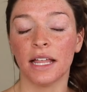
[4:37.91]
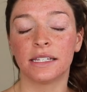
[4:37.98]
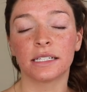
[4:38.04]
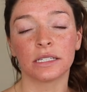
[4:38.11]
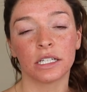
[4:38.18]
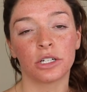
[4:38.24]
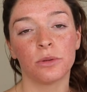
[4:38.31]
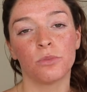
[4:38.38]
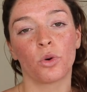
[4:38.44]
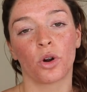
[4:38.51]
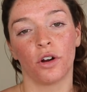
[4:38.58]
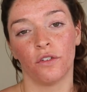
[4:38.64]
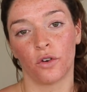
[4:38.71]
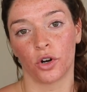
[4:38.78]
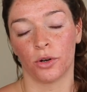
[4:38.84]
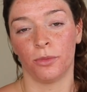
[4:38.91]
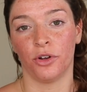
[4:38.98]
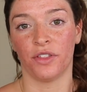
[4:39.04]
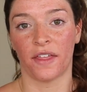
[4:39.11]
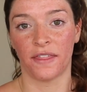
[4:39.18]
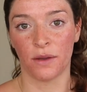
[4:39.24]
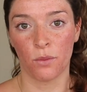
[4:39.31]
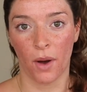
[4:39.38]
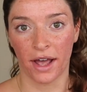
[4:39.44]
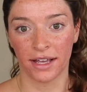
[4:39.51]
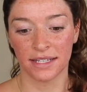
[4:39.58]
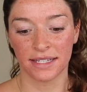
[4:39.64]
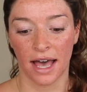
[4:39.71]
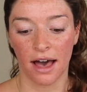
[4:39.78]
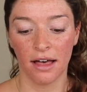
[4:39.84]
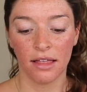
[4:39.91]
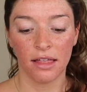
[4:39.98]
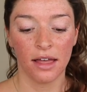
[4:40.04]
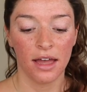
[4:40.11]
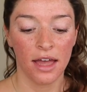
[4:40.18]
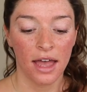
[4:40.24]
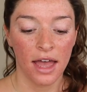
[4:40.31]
It's a little more affordable than the YSL.